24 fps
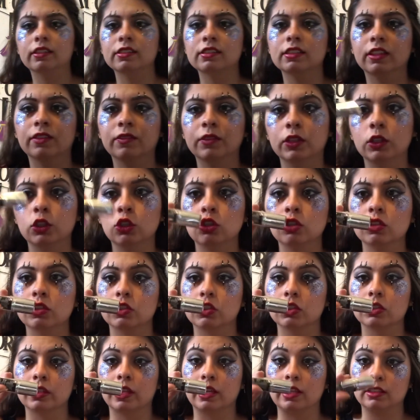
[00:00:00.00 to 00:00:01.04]
thing I'm gonna do is
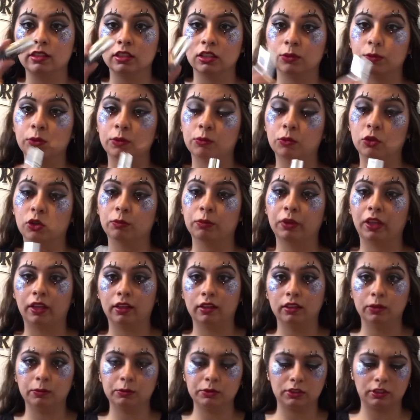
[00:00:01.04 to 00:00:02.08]
just add a little bit more black
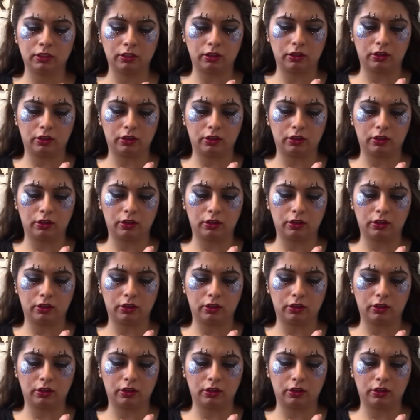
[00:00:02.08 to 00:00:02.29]
lipstick